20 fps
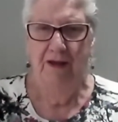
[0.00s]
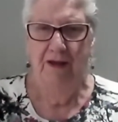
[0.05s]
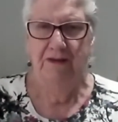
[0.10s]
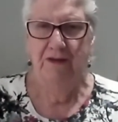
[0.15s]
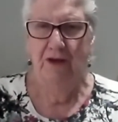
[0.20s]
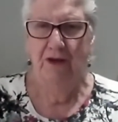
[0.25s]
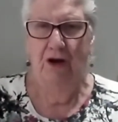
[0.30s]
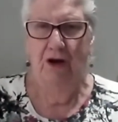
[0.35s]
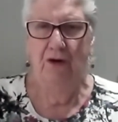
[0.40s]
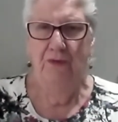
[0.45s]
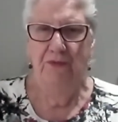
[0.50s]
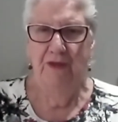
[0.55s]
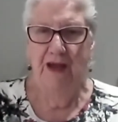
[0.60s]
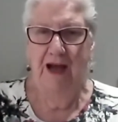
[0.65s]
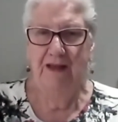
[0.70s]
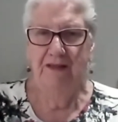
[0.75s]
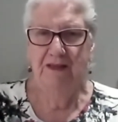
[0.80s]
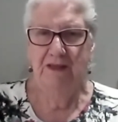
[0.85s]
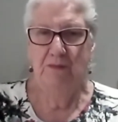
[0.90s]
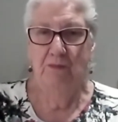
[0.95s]
So
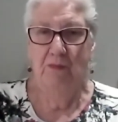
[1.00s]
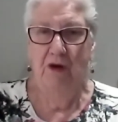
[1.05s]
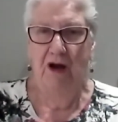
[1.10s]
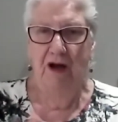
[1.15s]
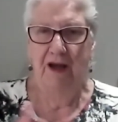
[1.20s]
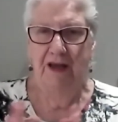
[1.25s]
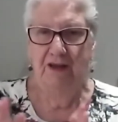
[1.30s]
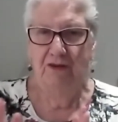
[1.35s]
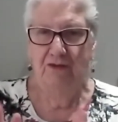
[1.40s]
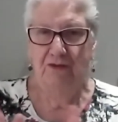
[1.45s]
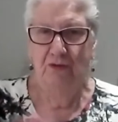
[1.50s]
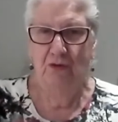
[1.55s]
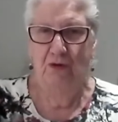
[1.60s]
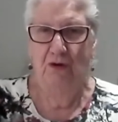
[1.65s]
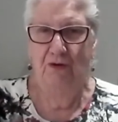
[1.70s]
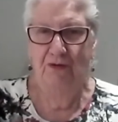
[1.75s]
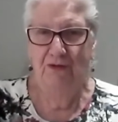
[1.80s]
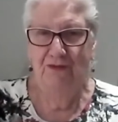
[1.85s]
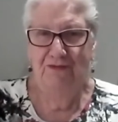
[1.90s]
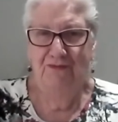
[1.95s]
that's my
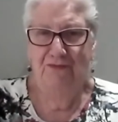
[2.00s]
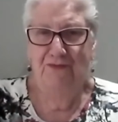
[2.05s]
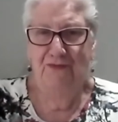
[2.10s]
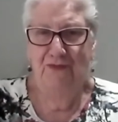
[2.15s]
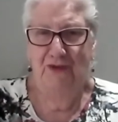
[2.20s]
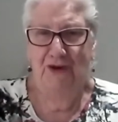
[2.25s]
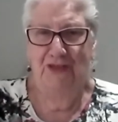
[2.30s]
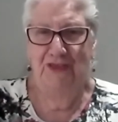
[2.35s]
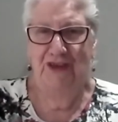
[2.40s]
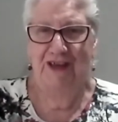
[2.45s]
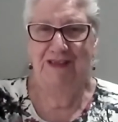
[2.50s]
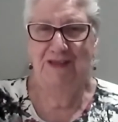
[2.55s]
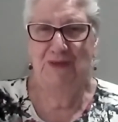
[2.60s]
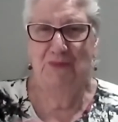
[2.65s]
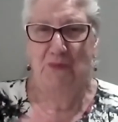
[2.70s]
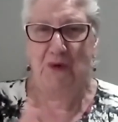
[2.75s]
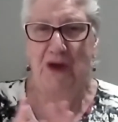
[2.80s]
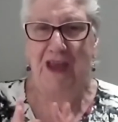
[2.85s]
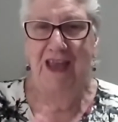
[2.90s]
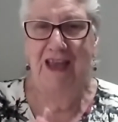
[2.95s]
thought for this
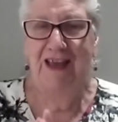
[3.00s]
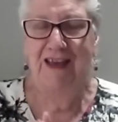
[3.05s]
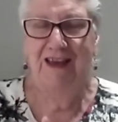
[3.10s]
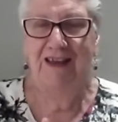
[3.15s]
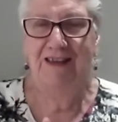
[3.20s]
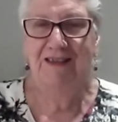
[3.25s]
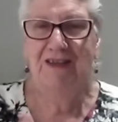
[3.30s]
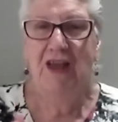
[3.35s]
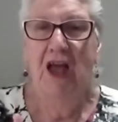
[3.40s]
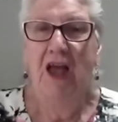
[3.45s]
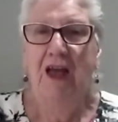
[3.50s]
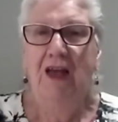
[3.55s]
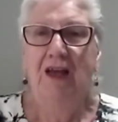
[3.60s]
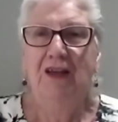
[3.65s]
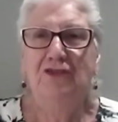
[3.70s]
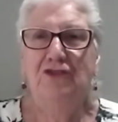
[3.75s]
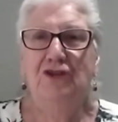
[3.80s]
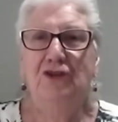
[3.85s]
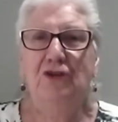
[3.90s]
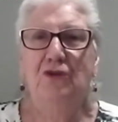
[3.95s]
week, is
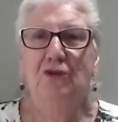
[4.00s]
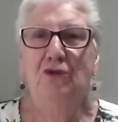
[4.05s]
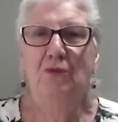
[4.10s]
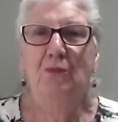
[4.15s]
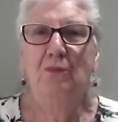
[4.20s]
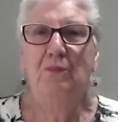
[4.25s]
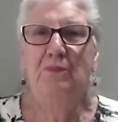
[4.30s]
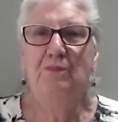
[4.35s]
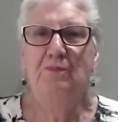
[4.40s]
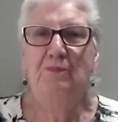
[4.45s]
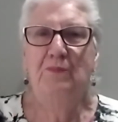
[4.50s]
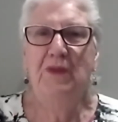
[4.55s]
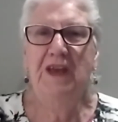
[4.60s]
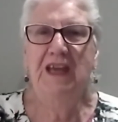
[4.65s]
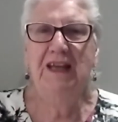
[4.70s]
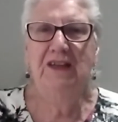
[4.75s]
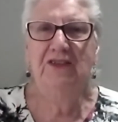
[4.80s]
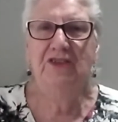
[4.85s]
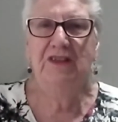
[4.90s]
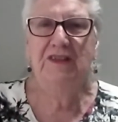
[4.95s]
to
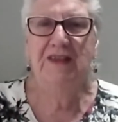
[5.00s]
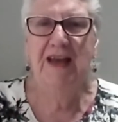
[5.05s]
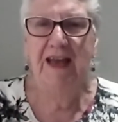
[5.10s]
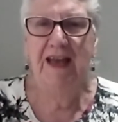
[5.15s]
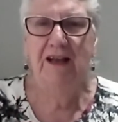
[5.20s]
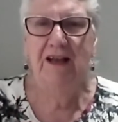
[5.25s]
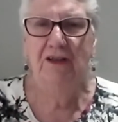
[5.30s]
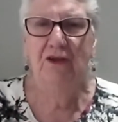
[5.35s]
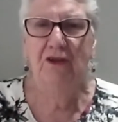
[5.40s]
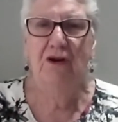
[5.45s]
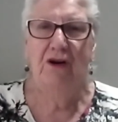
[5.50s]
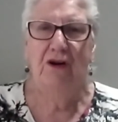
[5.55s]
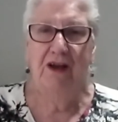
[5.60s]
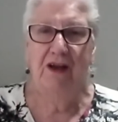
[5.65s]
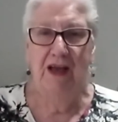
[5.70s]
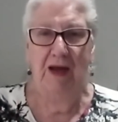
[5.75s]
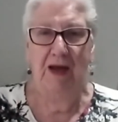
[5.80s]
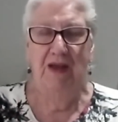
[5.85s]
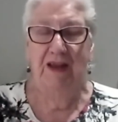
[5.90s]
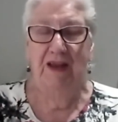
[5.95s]
begin to take a look
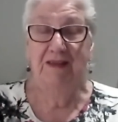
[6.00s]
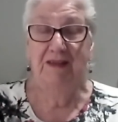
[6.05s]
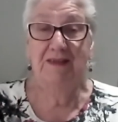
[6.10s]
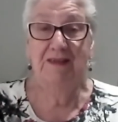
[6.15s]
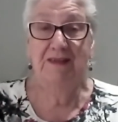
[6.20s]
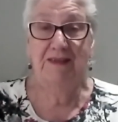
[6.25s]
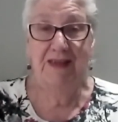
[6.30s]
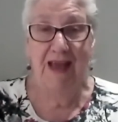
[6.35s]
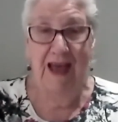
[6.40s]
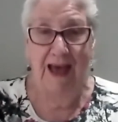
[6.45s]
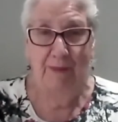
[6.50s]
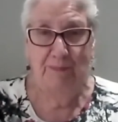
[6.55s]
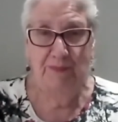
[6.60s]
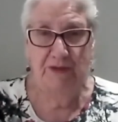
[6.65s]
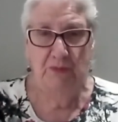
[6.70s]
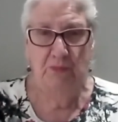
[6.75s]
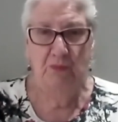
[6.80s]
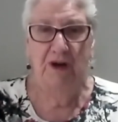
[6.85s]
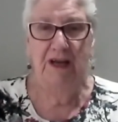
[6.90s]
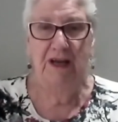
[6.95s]
and
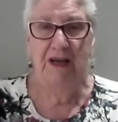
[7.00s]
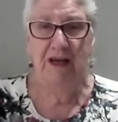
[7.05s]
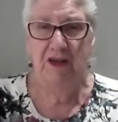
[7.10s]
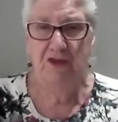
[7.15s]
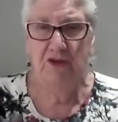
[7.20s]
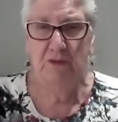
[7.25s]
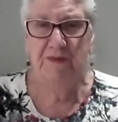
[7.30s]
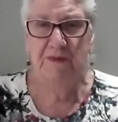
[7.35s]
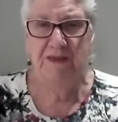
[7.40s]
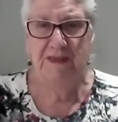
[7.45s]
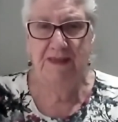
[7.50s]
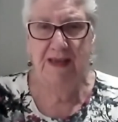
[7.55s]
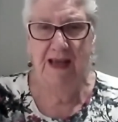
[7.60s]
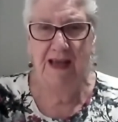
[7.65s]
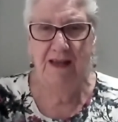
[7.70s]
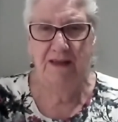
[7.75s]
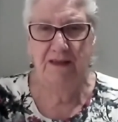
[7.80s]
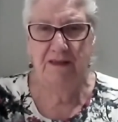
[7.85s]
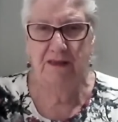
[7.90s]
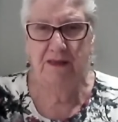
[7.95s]
accept
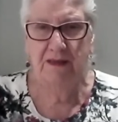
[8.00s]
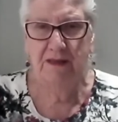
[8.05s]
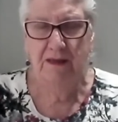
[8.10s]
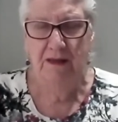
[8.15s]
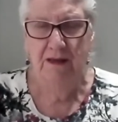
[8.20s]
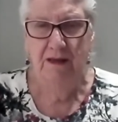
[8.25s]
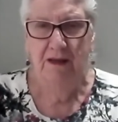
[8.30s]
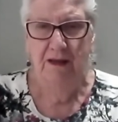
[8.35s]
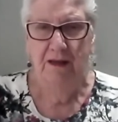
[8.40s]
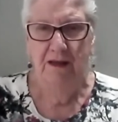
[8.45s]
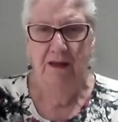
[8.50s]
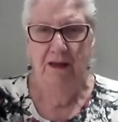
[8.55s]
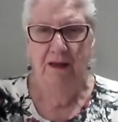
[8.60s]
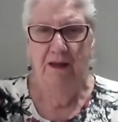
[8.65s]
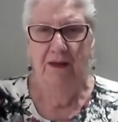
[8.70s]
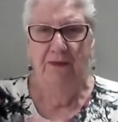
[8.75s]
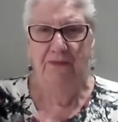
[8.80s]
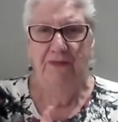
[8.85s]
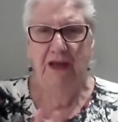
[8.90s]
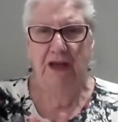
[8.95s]
100%
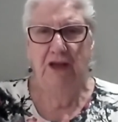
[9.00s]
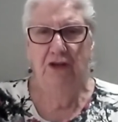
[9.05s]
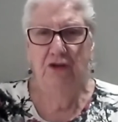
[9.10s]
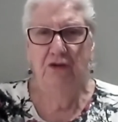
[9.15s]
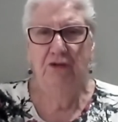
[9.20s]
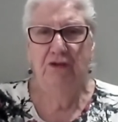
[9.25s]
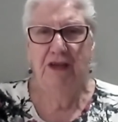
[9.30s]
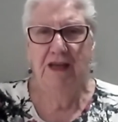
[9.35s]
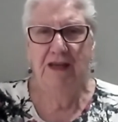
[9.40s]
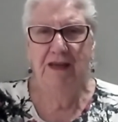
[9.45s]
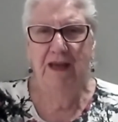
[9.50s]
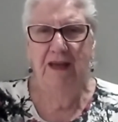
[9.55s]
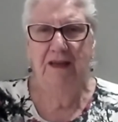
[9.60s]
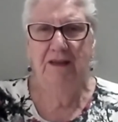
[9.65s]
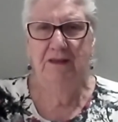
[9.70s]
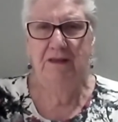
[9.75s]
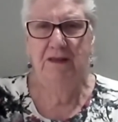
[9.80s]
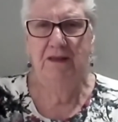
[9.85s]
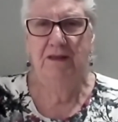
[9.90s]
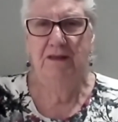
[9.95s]
that you're
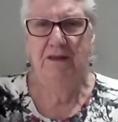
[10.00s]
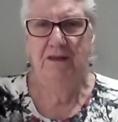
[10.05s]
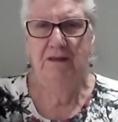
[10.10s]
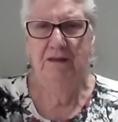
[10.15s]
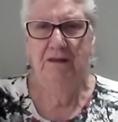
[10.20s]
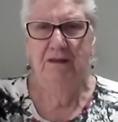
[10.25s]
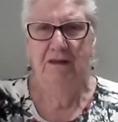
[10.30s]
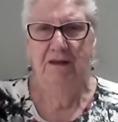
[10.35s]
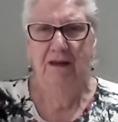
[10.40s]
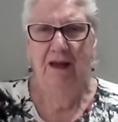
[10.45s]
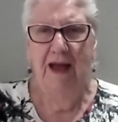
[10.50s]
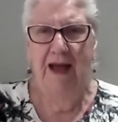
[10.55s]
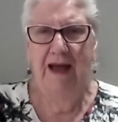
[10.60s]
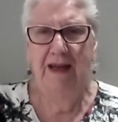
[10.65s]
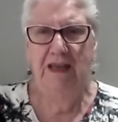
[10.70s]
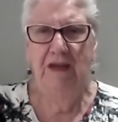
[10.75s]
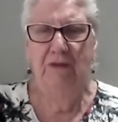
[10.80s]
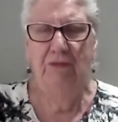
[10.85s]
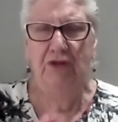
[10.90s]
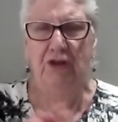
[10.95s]
connected.
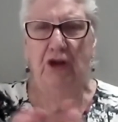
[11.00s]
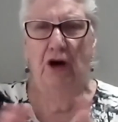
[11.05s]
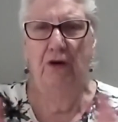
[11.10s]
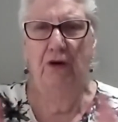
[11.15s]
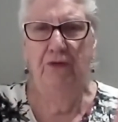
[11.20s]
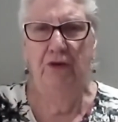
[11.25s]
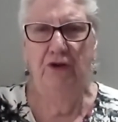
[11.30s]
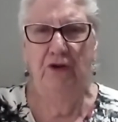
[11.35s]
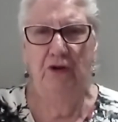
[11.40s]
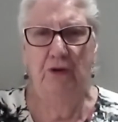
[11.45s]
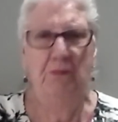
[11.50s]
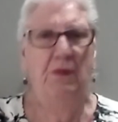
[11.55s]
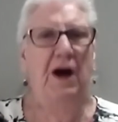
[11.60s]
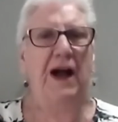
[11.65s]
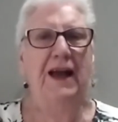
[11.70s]
And even though you